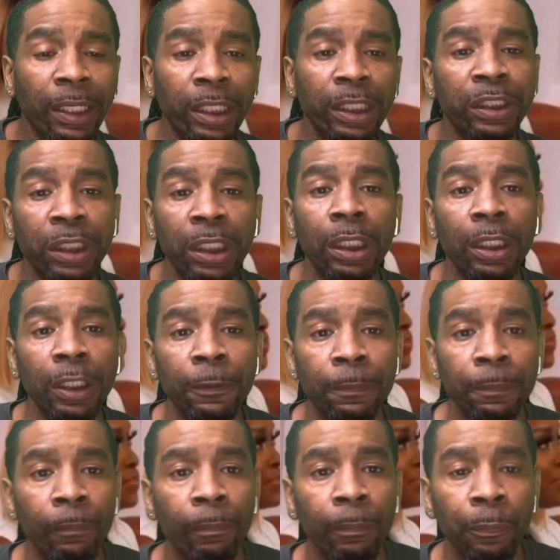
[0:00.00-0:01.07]
this scene,
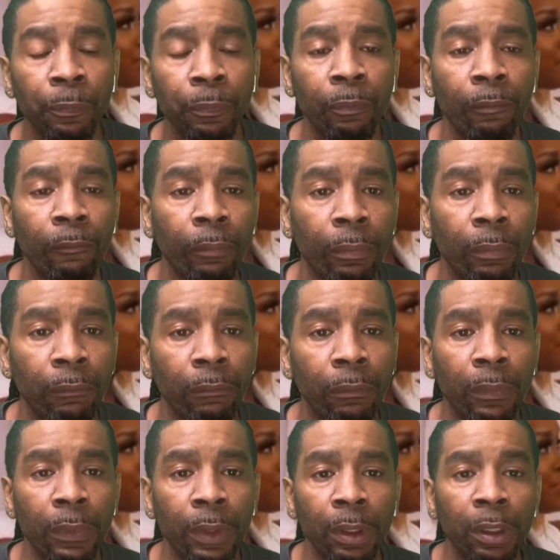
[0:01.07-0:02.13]

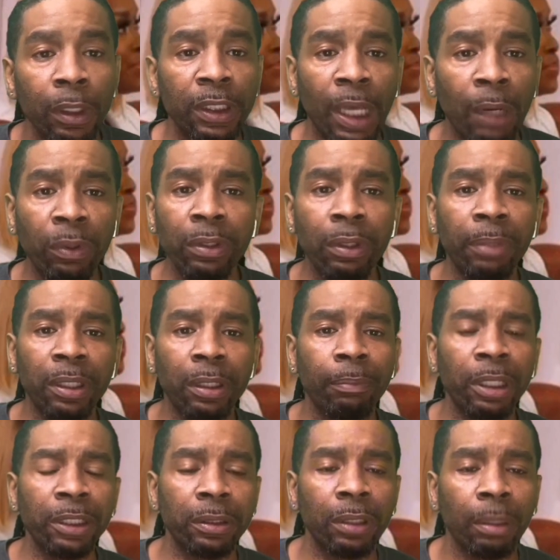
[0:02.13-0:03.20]
because I wouldn't have been the
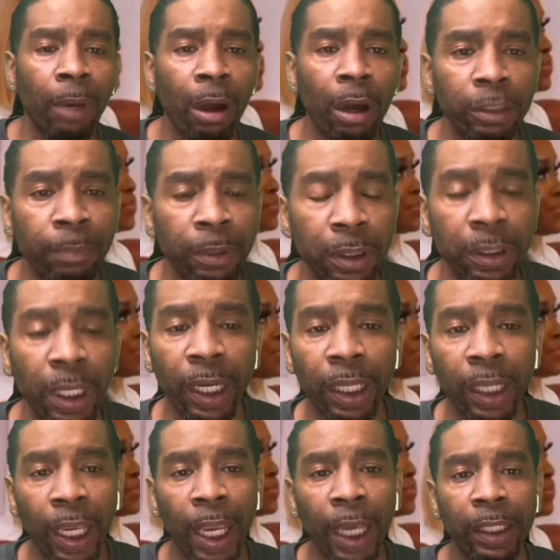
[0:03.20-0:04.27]
bitch in the box, but the day
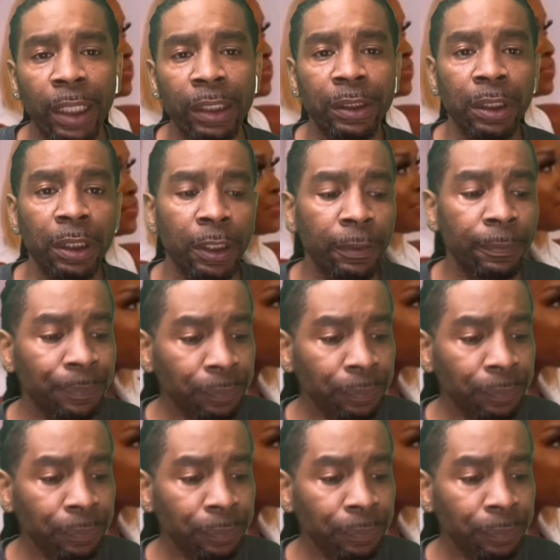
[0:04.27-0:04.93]
they'd have had that scene